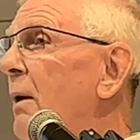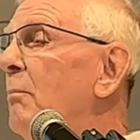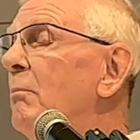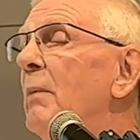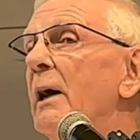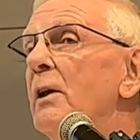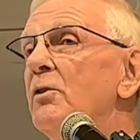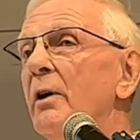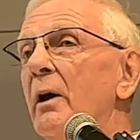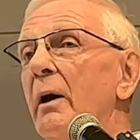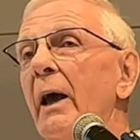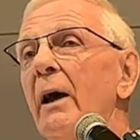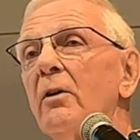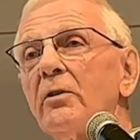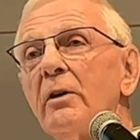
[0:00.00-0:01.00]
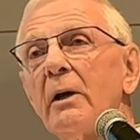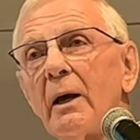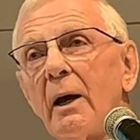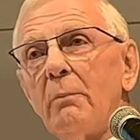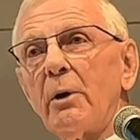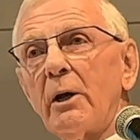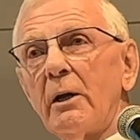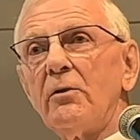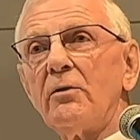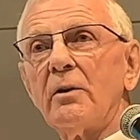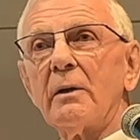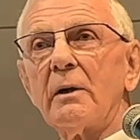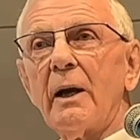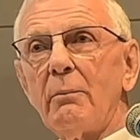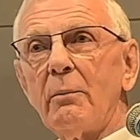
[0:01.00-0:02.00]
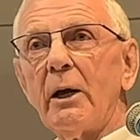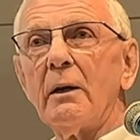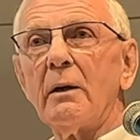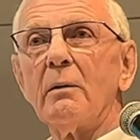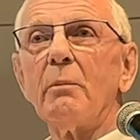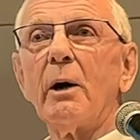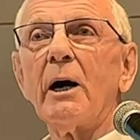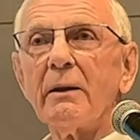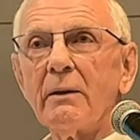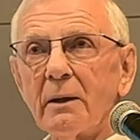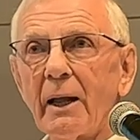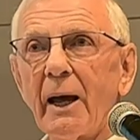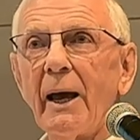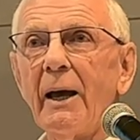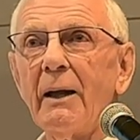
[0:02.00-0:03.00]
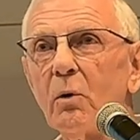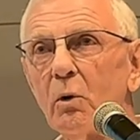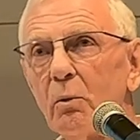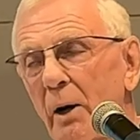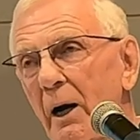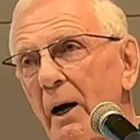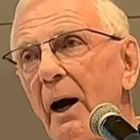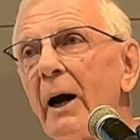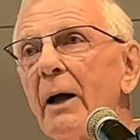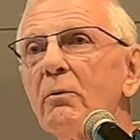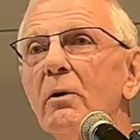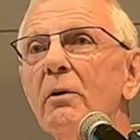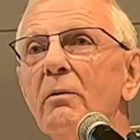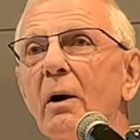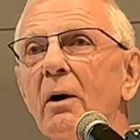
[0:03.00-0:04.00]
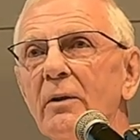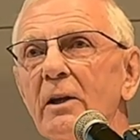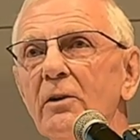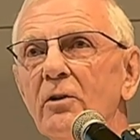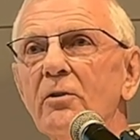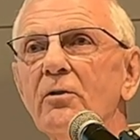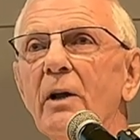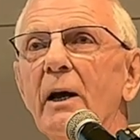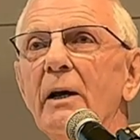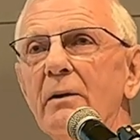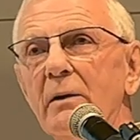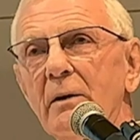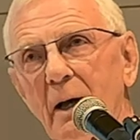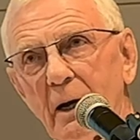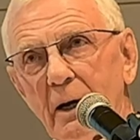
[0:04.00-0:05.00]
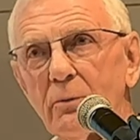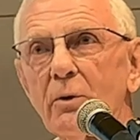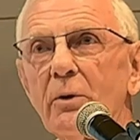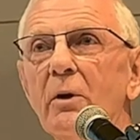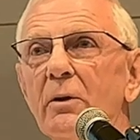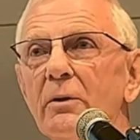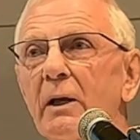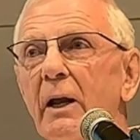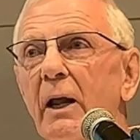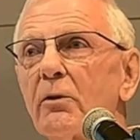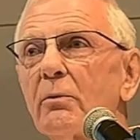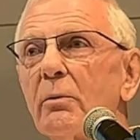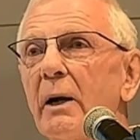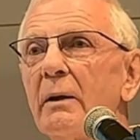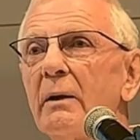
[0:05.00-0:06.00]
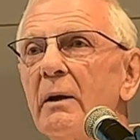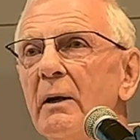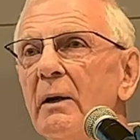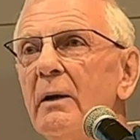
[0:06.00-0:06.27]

major housing companies that come in and buy the land, or buy 100 on this estate and 100 on the next one.